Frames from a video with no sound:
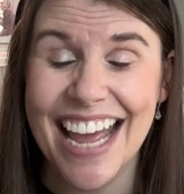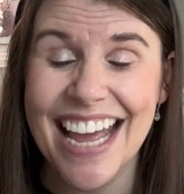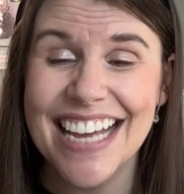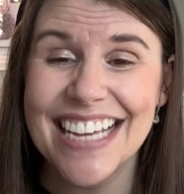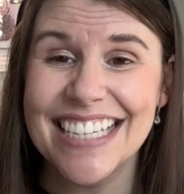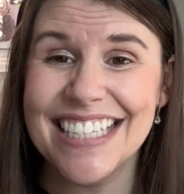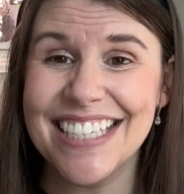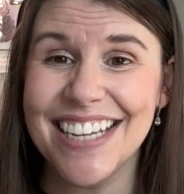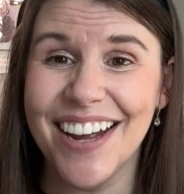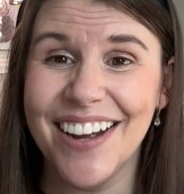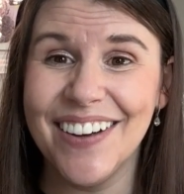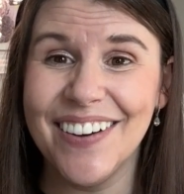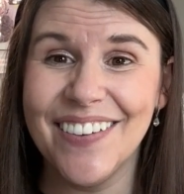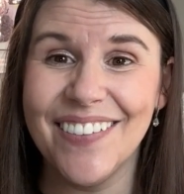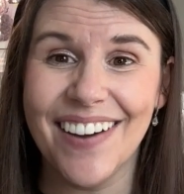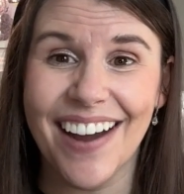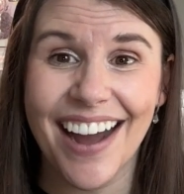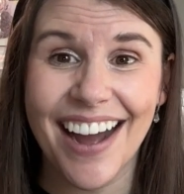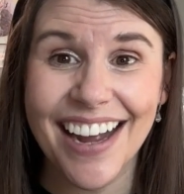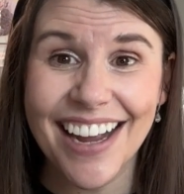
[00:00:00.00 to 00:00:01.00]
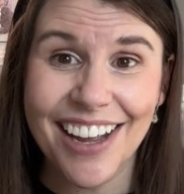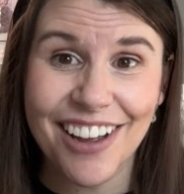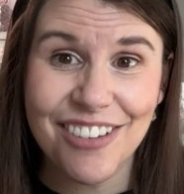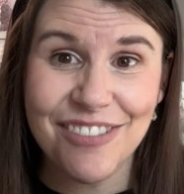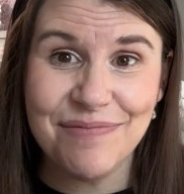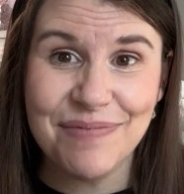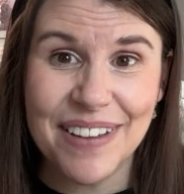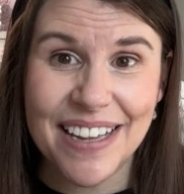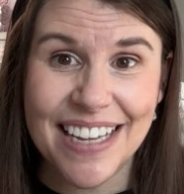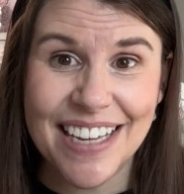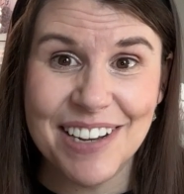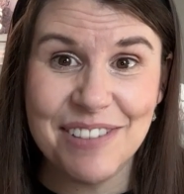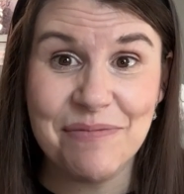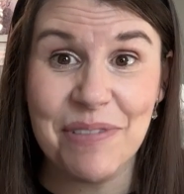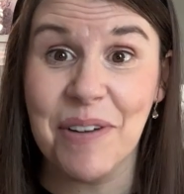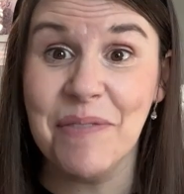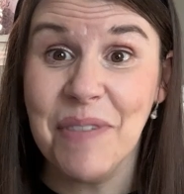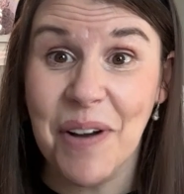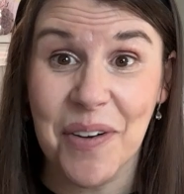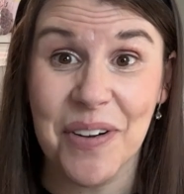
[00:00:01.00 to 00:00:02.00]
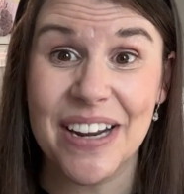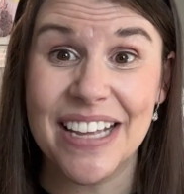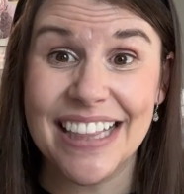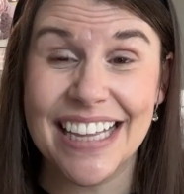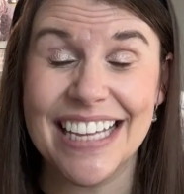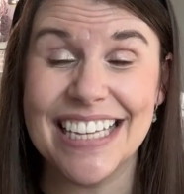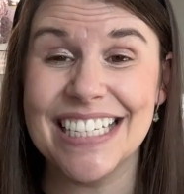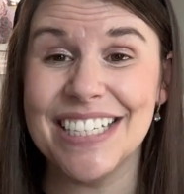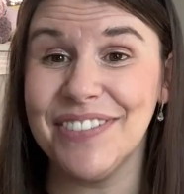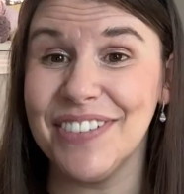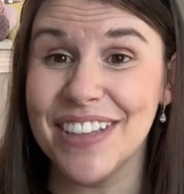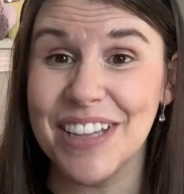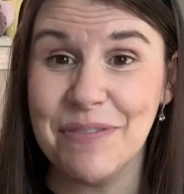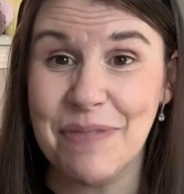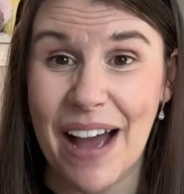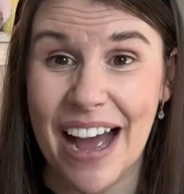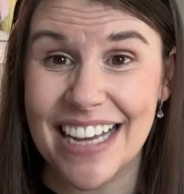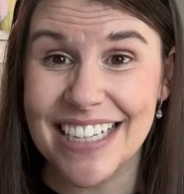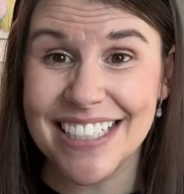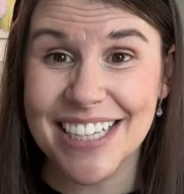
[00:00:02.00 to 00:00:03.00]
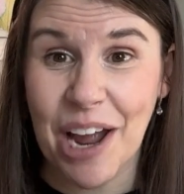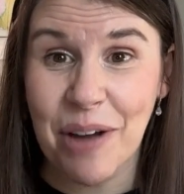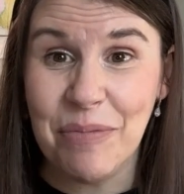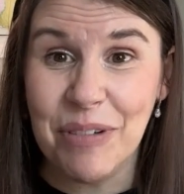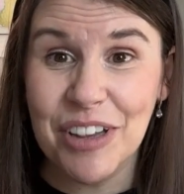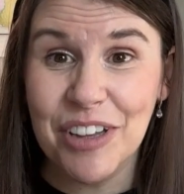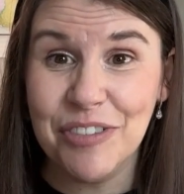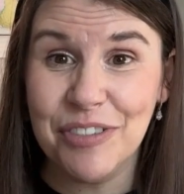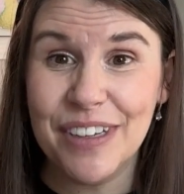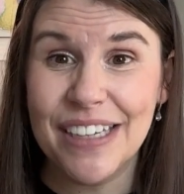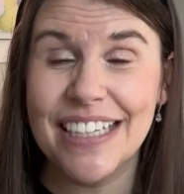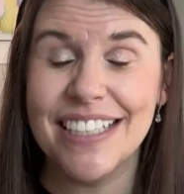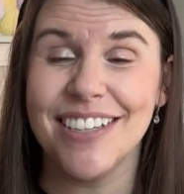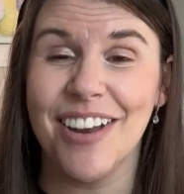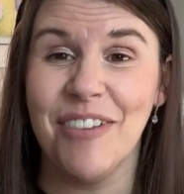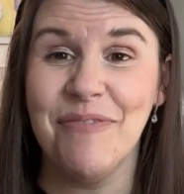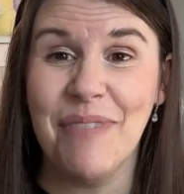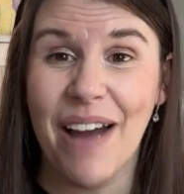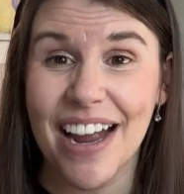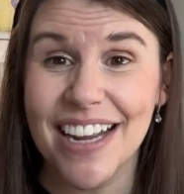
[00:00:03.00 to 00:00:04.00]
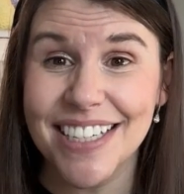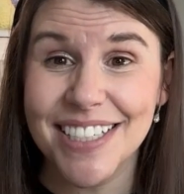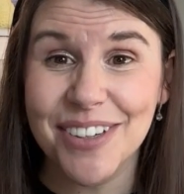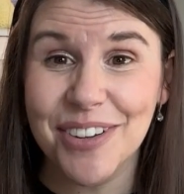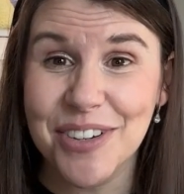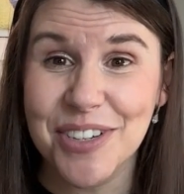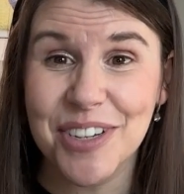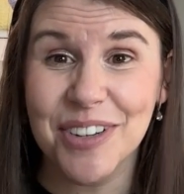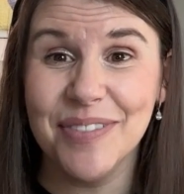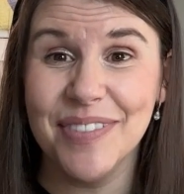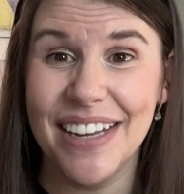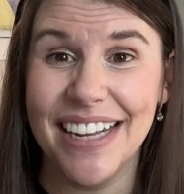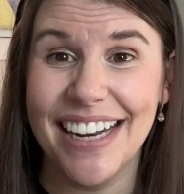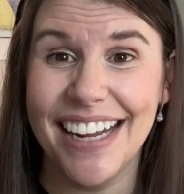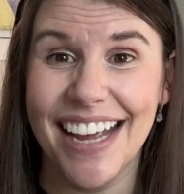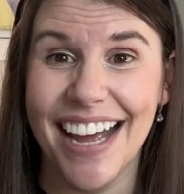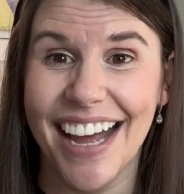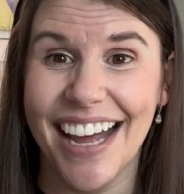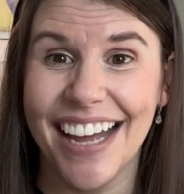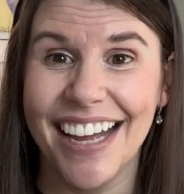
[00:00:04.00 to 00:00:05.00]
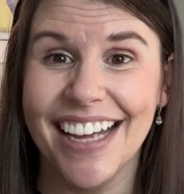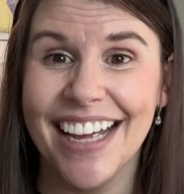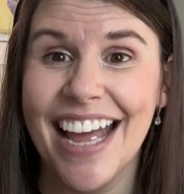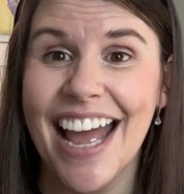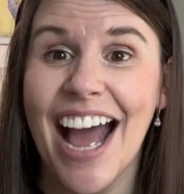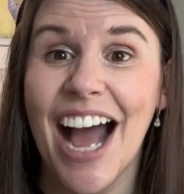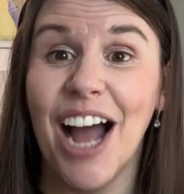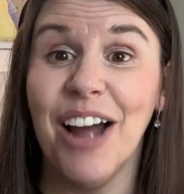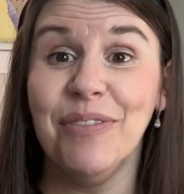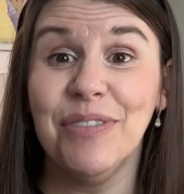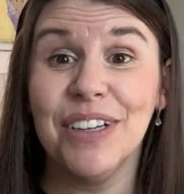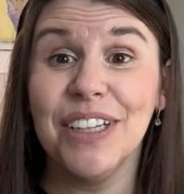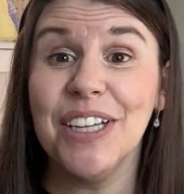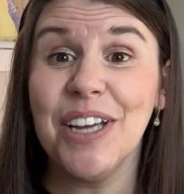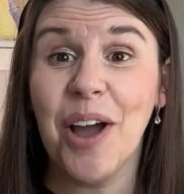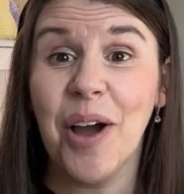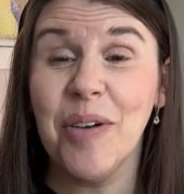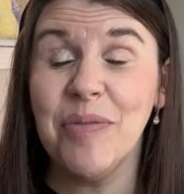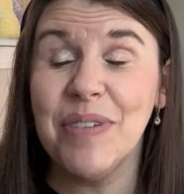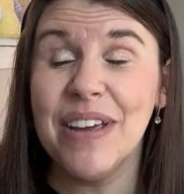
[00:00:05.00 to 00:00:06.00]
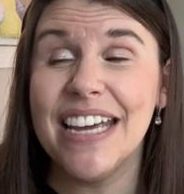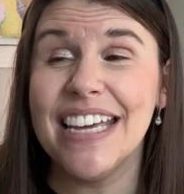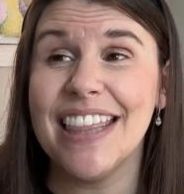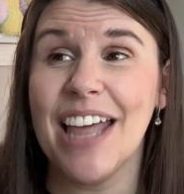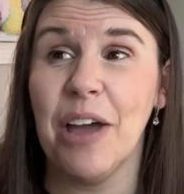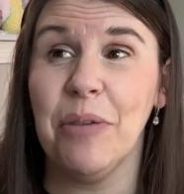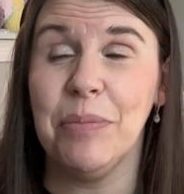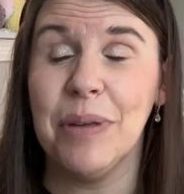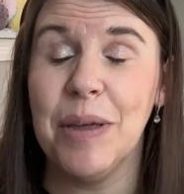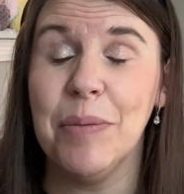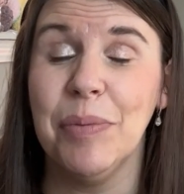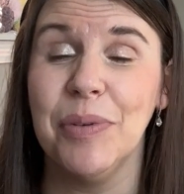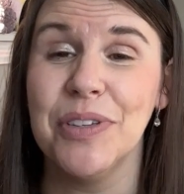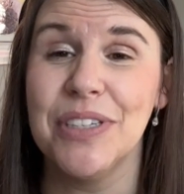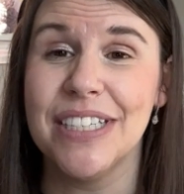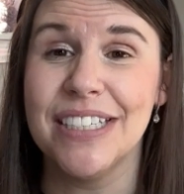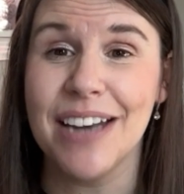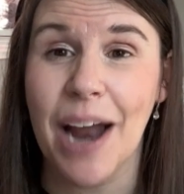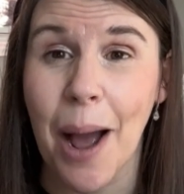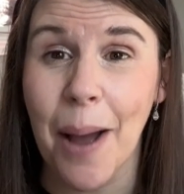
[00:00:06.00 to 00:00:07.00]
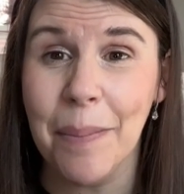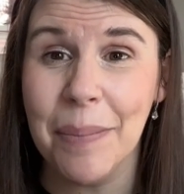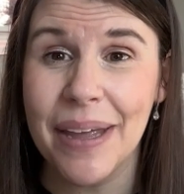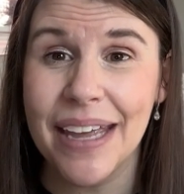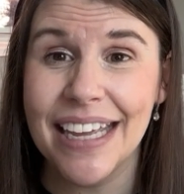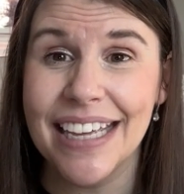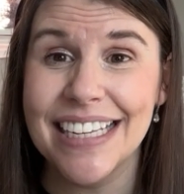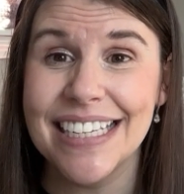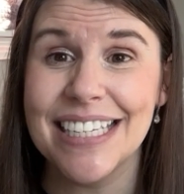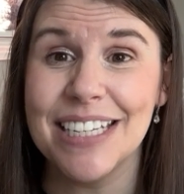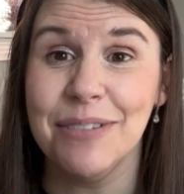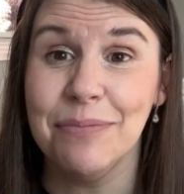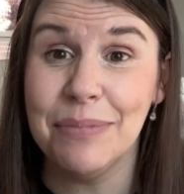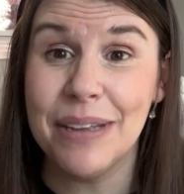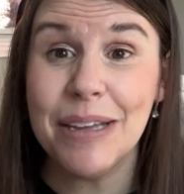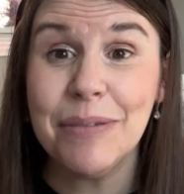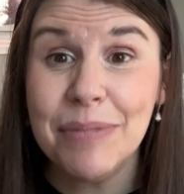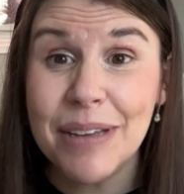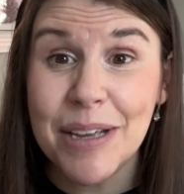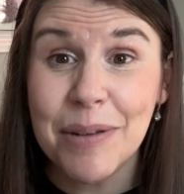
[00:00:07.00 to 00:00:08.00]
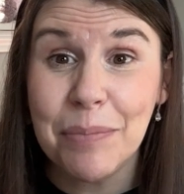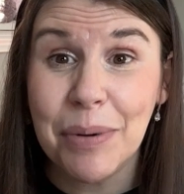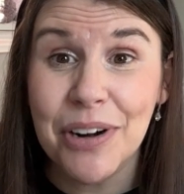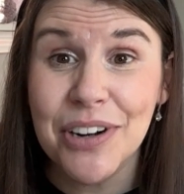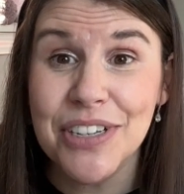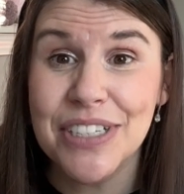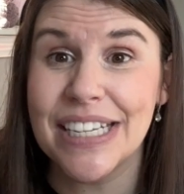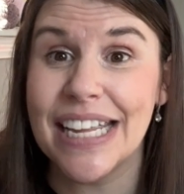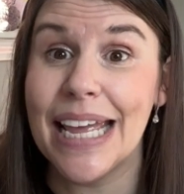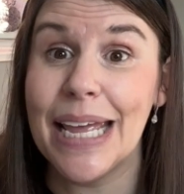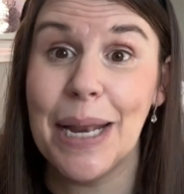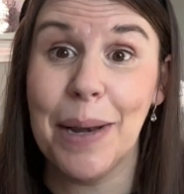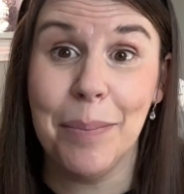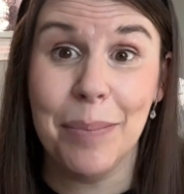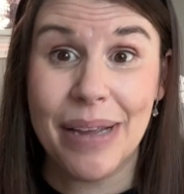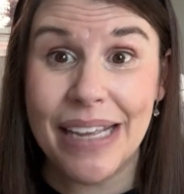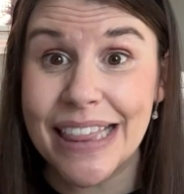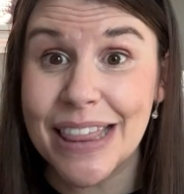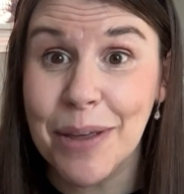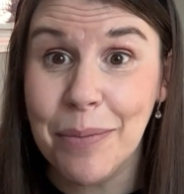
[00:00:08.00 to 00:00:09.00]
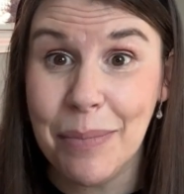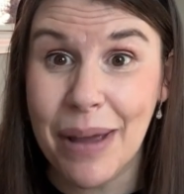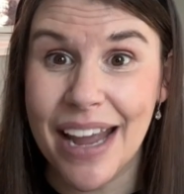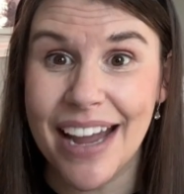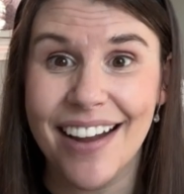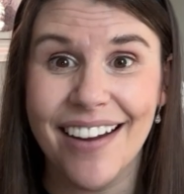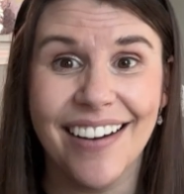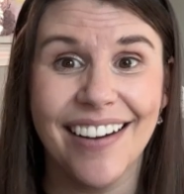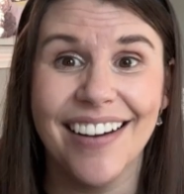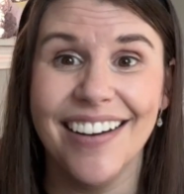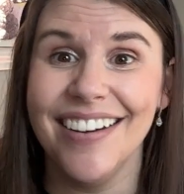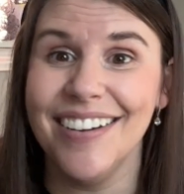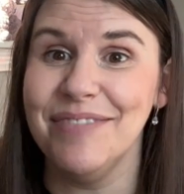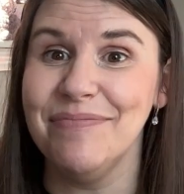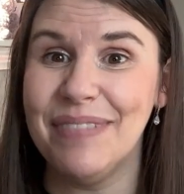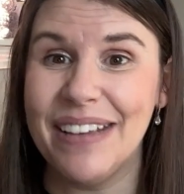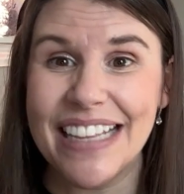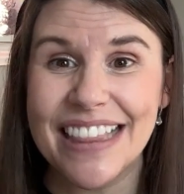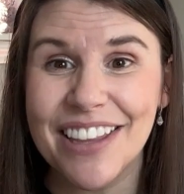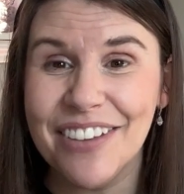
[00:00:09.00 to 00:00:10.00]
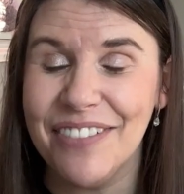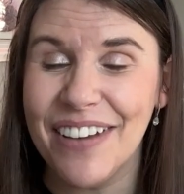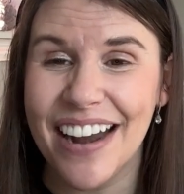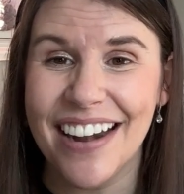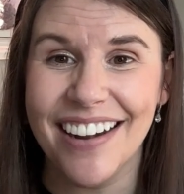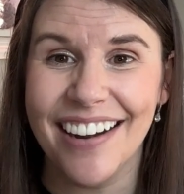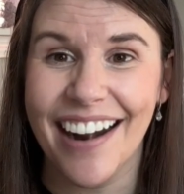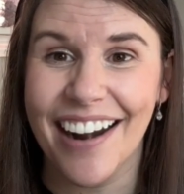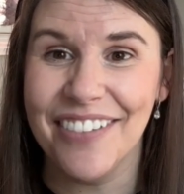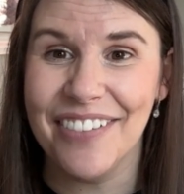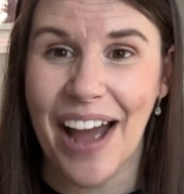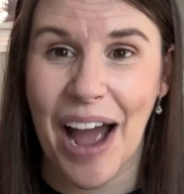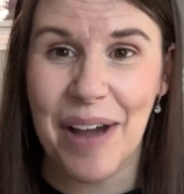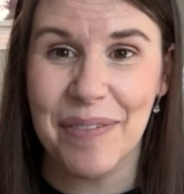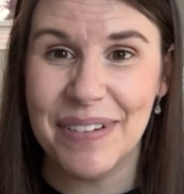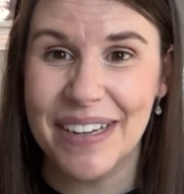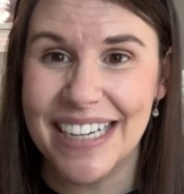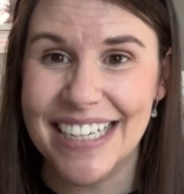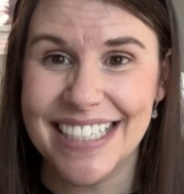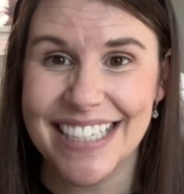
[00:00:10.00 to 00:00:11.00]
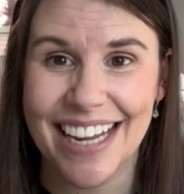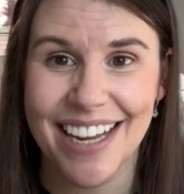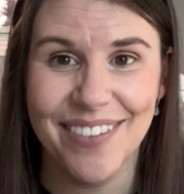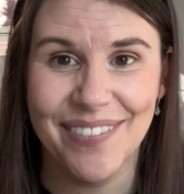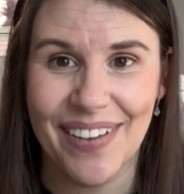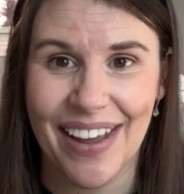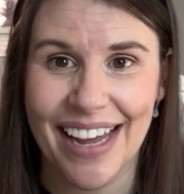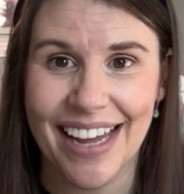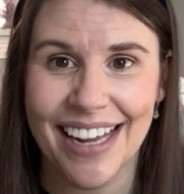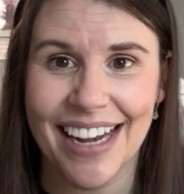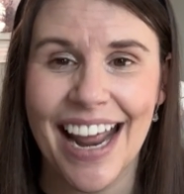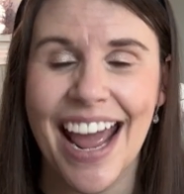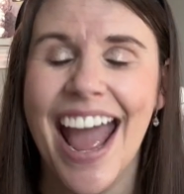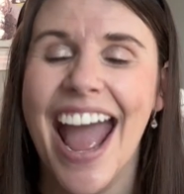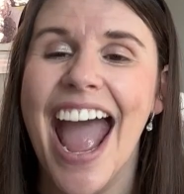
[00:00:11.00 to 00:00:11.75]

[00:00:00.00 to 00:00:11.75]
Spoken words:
So I have been promoting this for the past couple of weeks on my social media. I'm really hoping that people stop in to meet me in person, meet the maker, meet the vendor of Happiness Handmade.